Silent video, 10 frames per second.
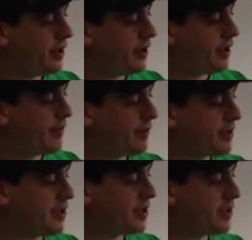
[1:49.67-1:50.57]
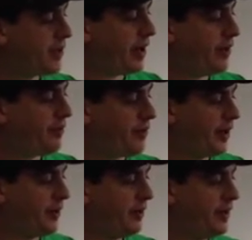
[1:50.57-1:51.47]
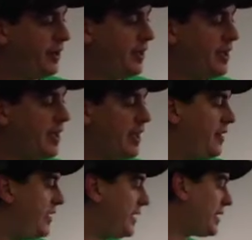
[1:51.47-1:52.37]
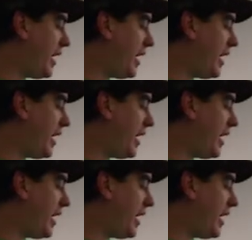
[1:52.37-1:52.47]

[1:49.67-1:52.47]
levels listed right on front. These